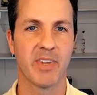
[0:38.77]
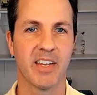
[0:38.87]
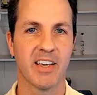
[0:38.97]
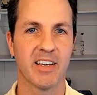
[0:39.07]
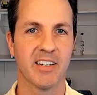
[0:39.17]

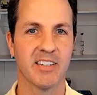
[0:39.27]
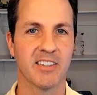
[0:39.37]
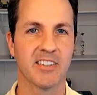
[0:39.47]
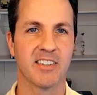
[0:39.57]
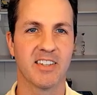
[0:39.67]

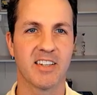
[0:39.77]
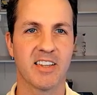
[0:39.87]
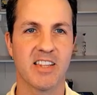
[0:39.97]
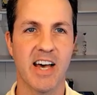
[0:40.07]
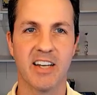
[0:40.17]
And
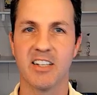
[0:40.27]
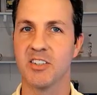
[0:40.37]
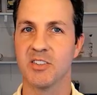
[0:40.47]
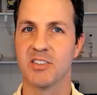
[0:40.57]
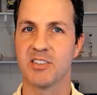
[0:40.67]
that
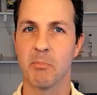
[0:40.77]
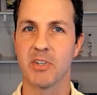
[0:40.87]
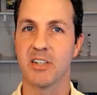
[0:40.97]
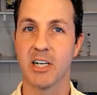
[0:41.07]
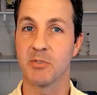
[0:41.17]
is
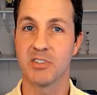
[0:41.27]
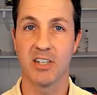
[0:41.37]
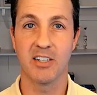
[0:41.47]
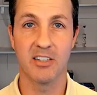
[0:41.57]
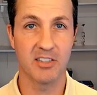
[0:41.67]
something that I've
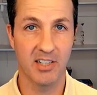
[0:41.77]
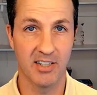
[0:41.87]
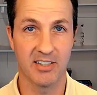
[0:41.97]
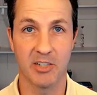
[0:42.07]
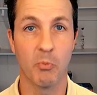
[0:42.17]
studied a
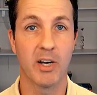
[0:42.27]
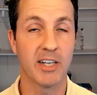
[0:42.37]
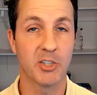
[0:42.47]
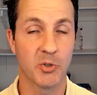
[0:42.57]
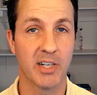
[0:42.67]
ton and why I
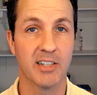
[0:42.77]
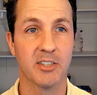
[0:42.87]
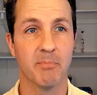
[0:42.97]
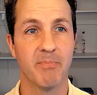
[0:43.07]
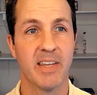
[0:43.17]
trade
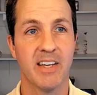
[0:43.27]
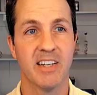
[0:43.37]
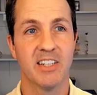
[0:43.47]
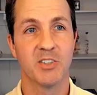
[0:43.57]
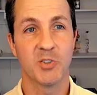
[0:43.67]
them.
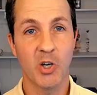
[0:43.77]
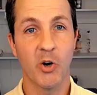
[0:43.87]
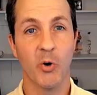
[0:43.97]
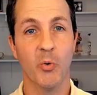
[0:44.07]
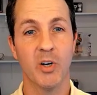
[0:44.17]

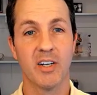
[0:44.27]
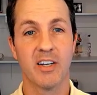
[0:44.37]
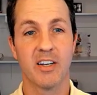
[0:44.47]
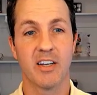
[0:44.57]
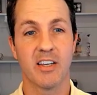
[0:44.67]
So
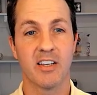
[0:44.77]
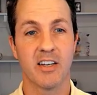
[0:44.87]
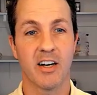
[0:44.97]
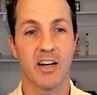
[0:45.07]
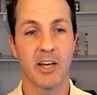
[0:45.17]

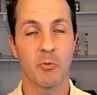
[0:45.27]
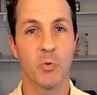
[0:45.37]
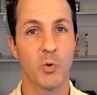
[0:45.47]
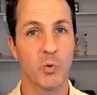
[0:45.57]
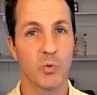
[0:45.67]
I
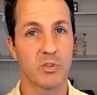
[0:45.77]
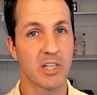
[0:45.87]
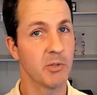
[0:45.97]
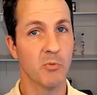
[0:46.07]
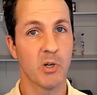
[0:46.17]
will
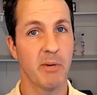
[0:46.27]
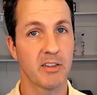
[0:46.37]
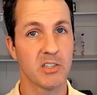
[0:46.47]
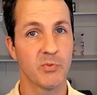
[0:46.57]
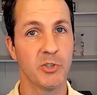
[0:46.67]
tell you more about
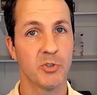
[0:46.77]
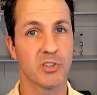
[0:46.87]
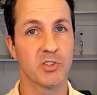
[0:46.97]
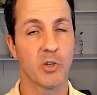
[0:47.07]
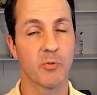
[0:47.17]
these
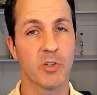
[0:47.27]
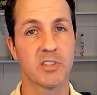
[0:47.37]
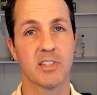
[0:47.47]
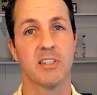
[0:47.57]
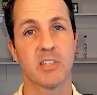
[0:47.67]
futures. So
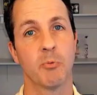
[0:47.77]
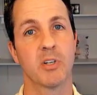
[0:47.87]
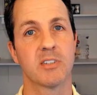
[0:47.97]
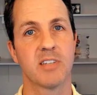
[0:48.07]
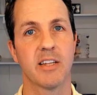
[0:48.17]
first thing is I want
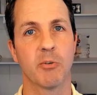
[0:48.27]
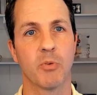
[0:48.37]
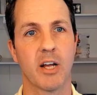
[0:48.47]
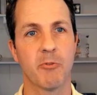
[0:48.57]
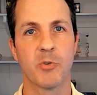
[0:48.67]
to say that when
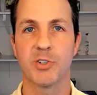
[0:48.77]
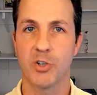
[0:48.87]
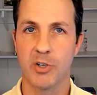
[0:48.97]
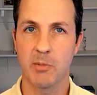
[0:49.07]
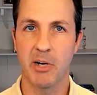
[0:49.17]
I first
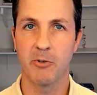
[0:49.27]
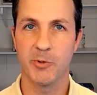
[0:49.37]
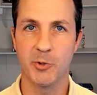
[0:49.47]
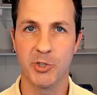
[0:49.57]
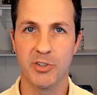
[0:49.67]
heard about
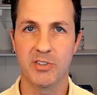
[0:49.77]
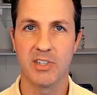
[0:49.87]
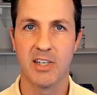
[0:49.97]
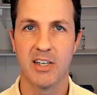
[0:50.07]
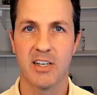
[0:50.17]
futures,
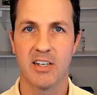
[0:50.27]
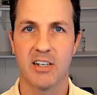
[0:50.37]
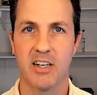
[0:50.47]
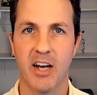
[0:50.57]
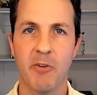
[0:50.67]

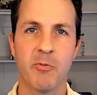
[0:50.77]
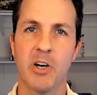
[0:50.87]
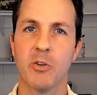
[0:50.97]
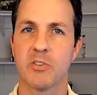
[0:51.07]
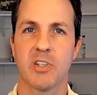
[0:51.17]
I
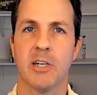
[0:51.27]
felt